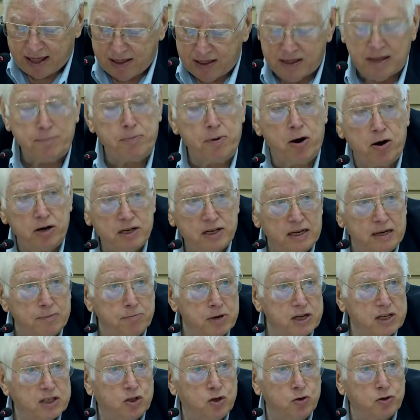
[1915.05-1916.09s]
The Bharatiya
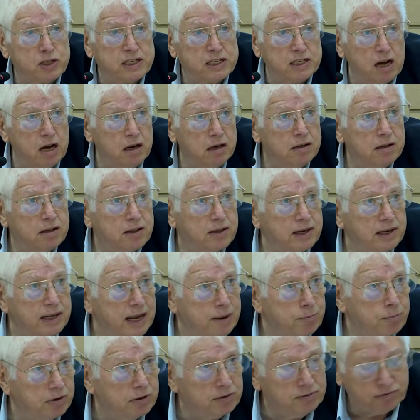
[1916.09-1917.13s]
Mazdoor Sangh, the
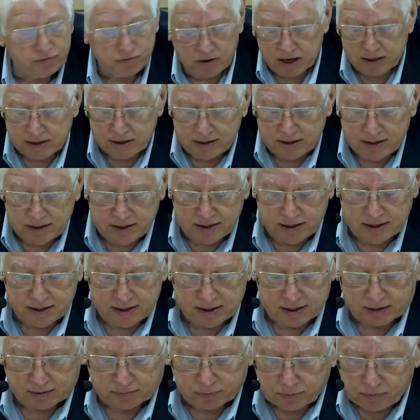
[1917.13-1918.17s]
labor front
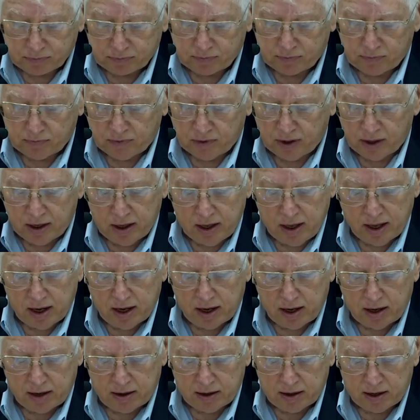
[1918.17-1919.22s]

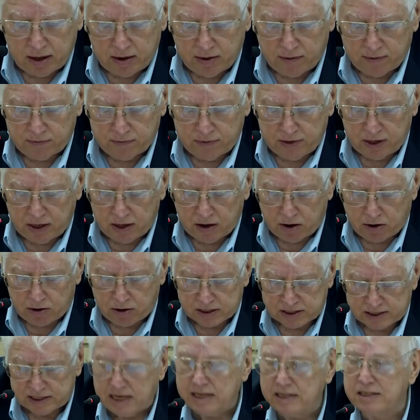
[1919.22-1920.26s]
of the
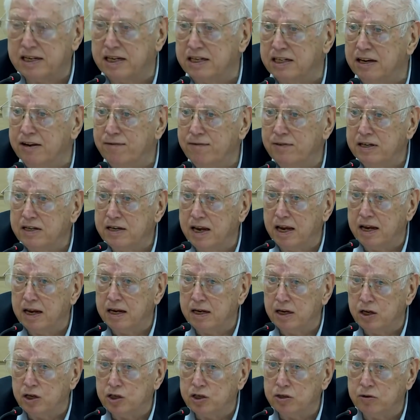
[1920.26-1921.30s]
RSS, has even
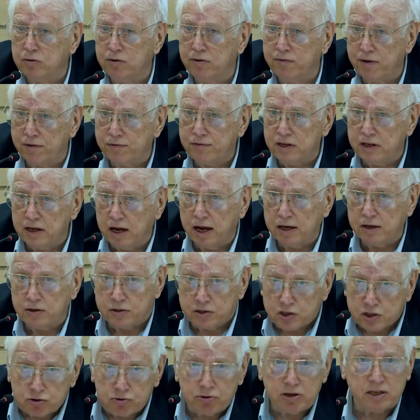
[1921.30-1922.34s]
taken issue of FDI to
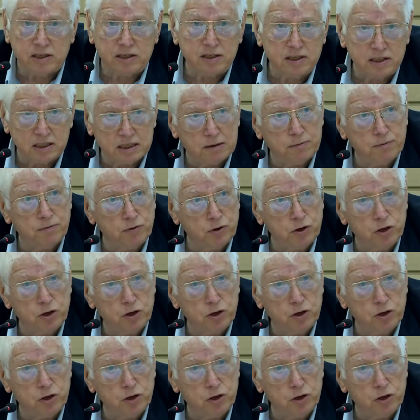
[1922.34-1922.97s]
the streets, as some of